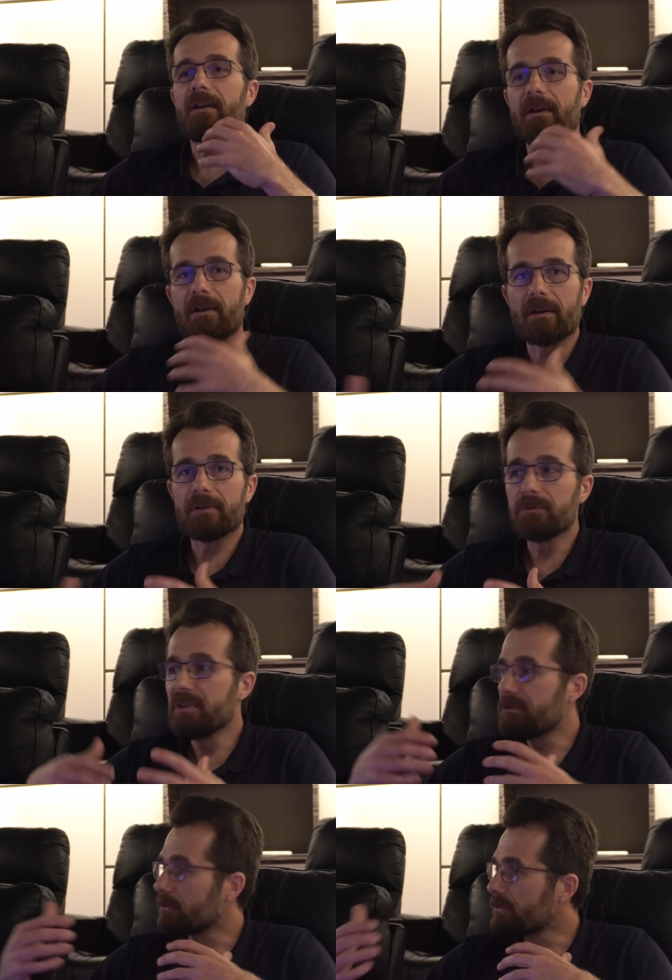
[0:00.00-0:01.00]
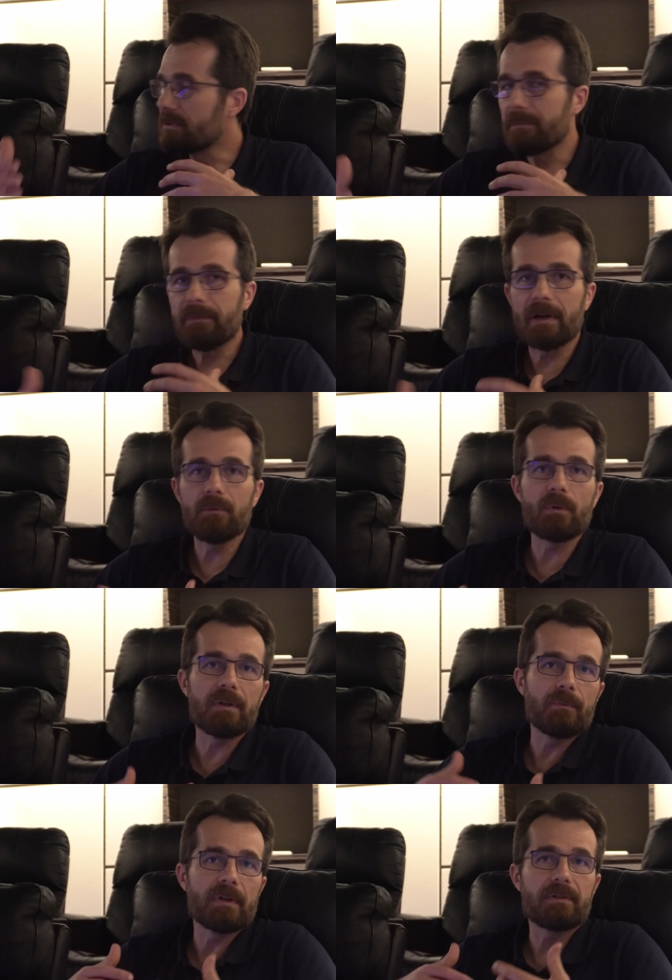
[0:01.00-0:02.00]
uh, uh, you need to also define
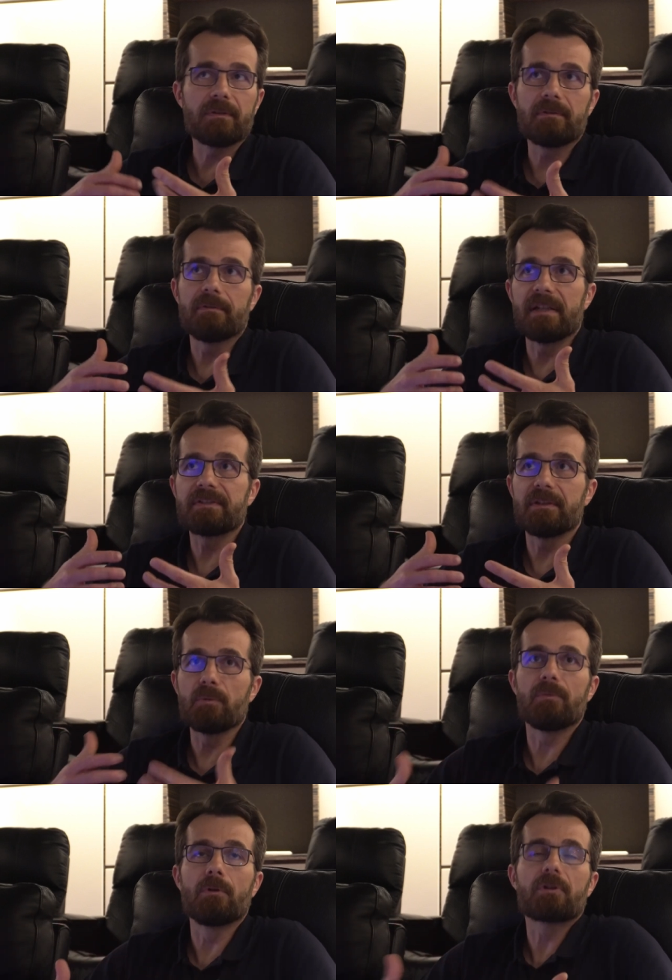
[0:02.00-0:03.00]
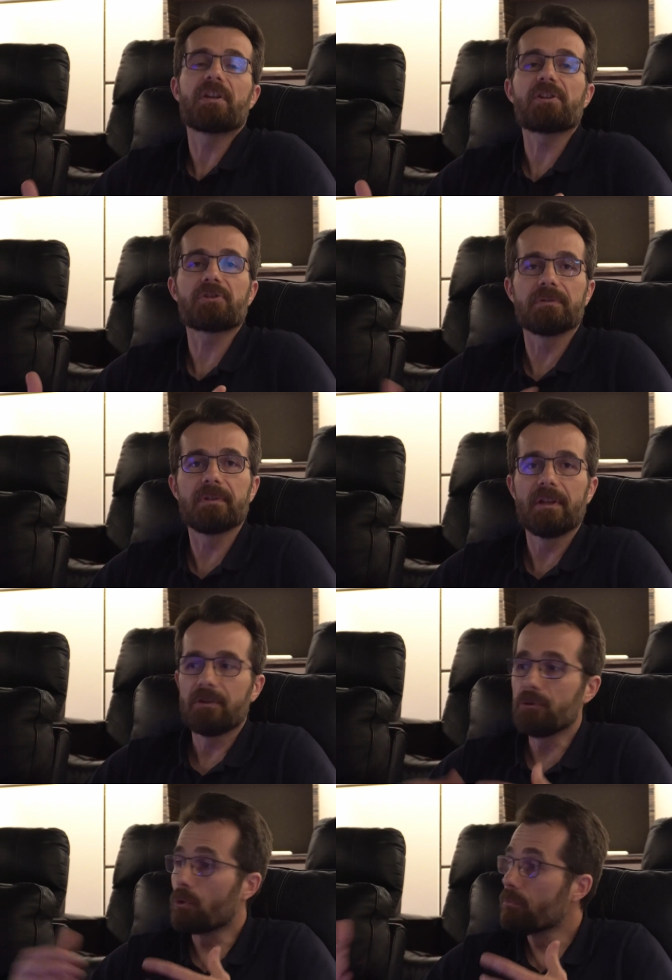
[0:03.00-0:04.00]
where, what, let's say, the location,
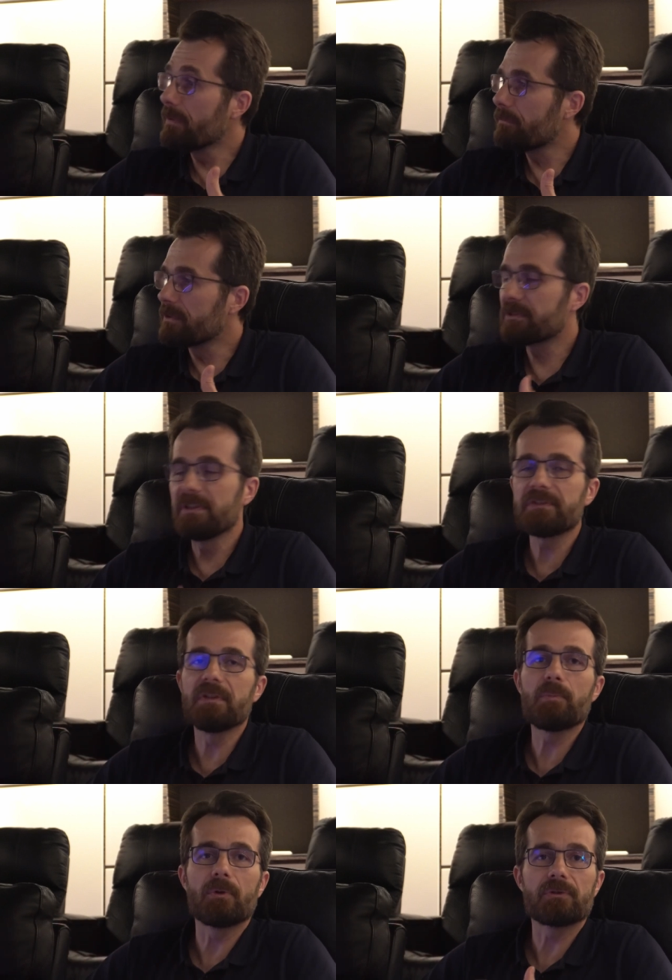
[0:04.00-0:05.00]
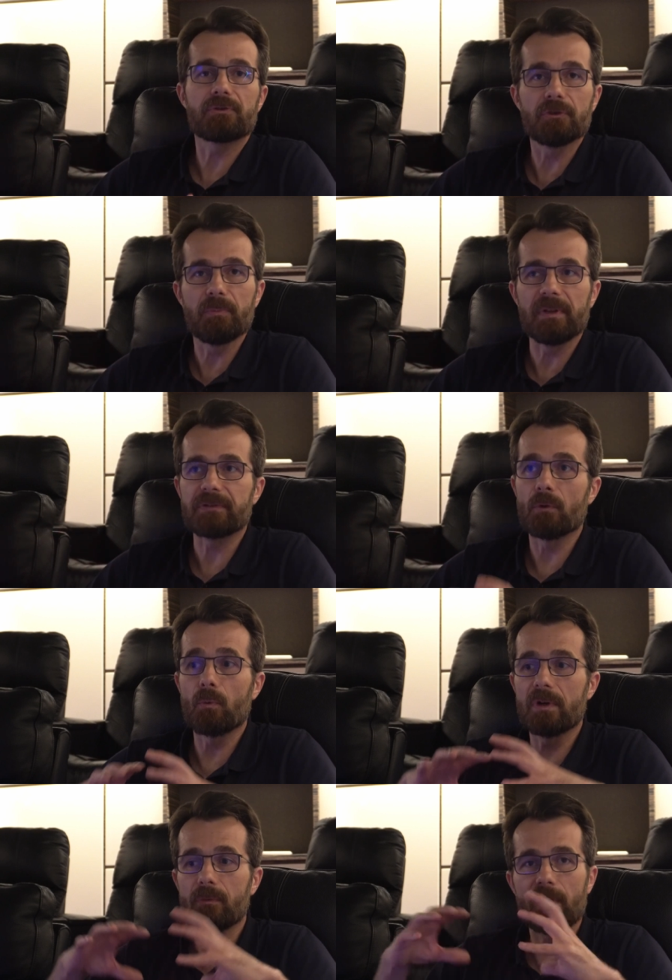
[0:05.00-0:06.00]
your reference listing points should be. So
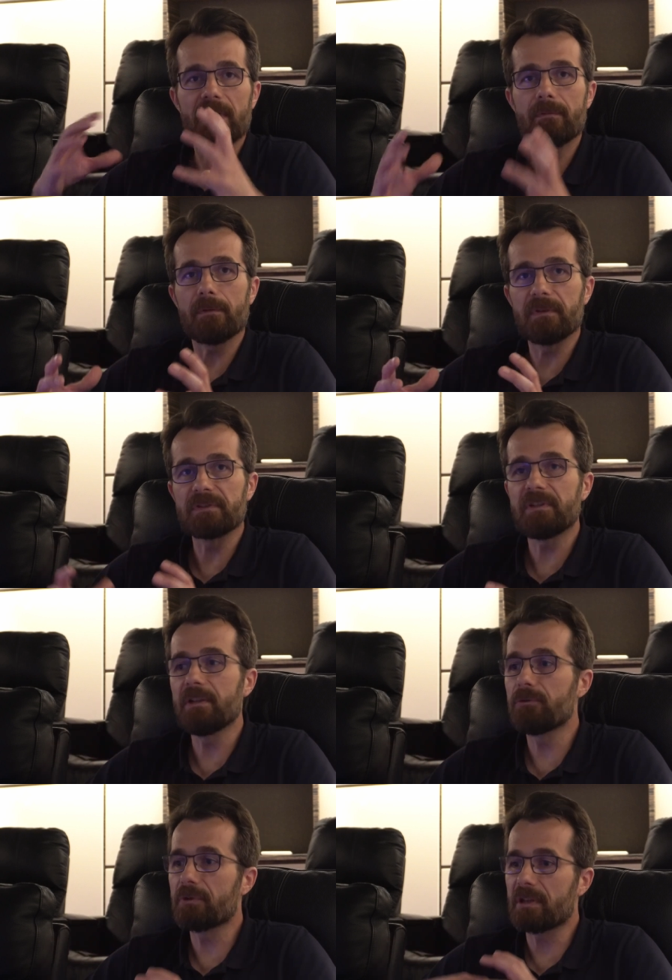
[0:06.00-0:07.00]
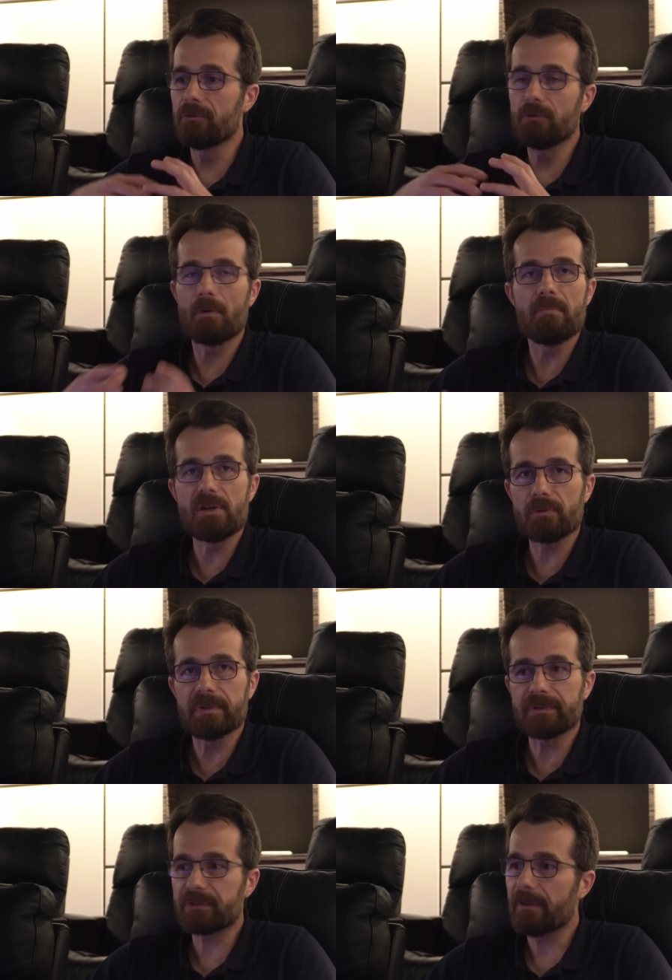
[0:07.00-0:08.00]
when, when everything's clear, you can do your
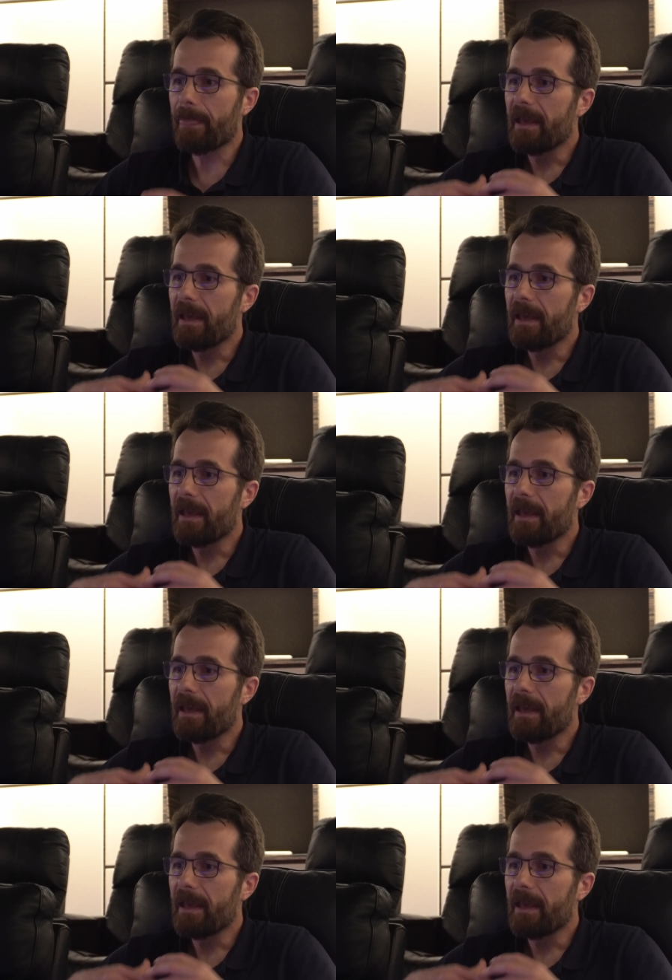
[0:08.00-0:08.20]
measurements.